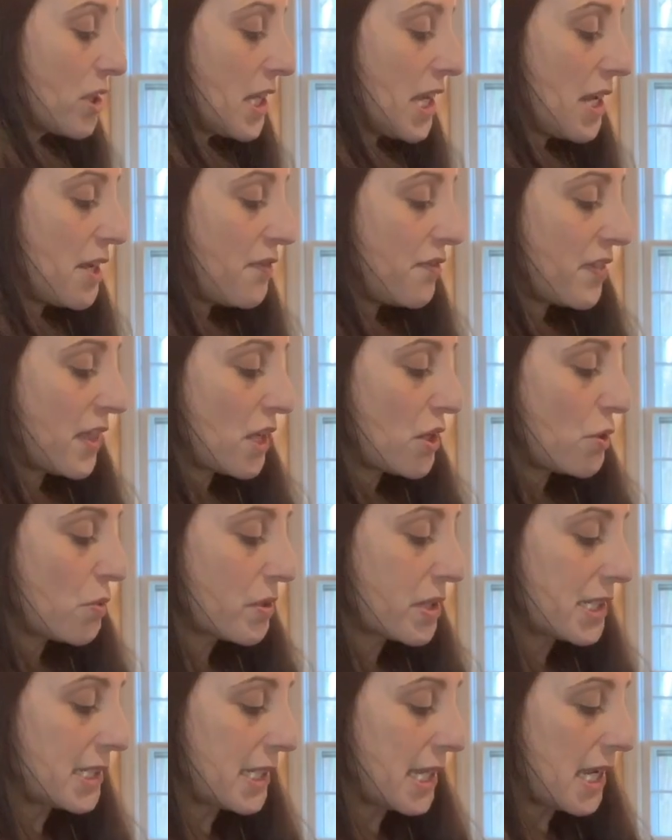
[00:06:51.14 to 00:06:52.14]
leaf that you
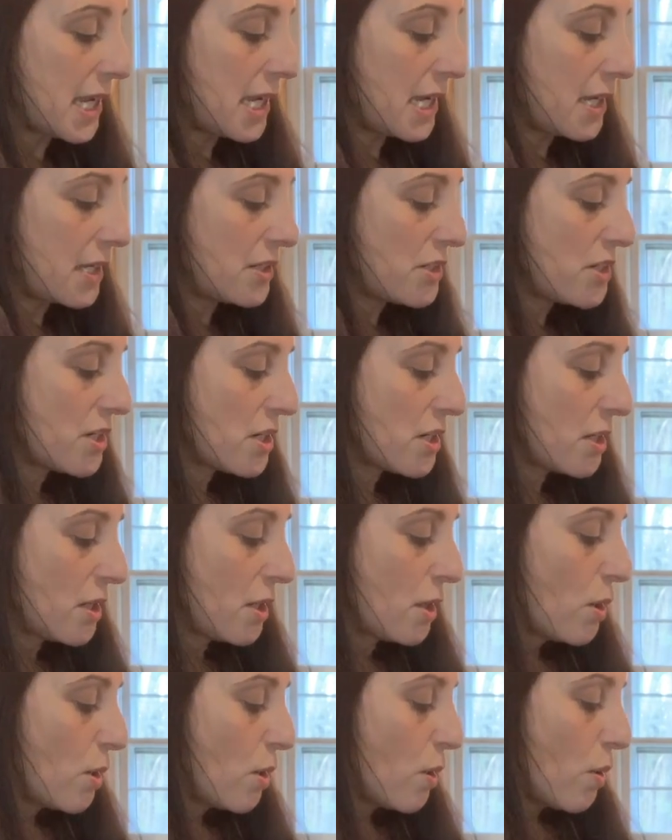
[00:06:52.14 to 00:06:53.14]
cleaned
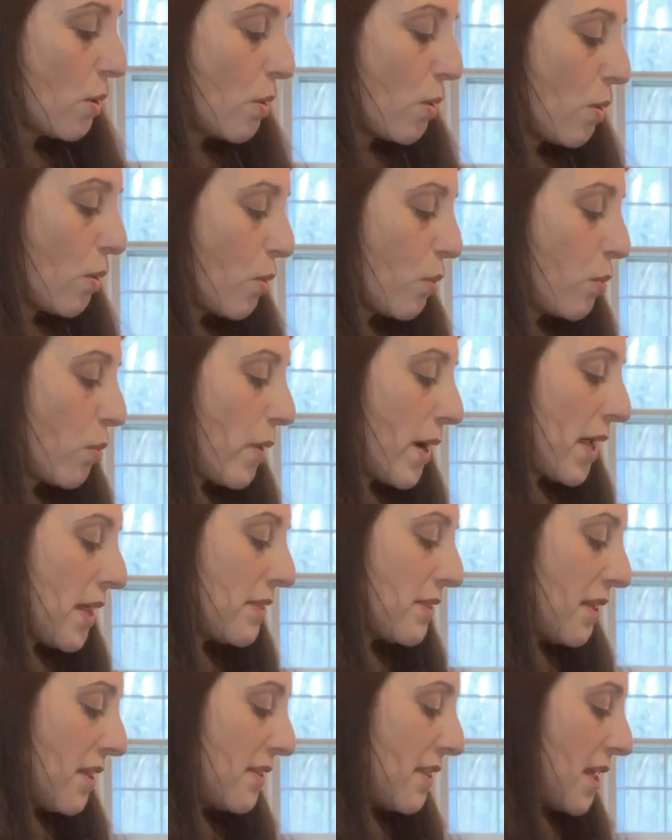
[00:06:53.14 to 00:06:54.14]
with
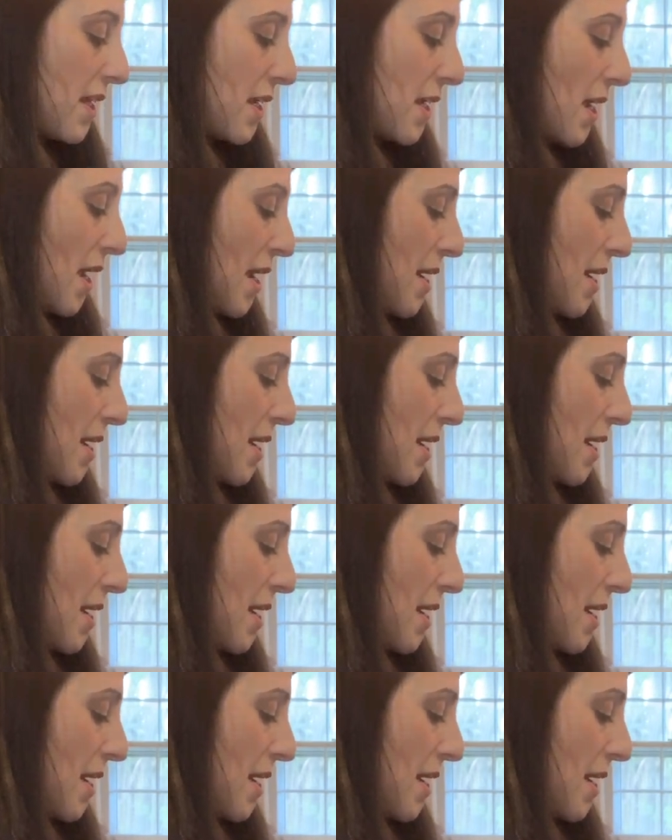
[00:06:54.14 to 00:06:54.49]
the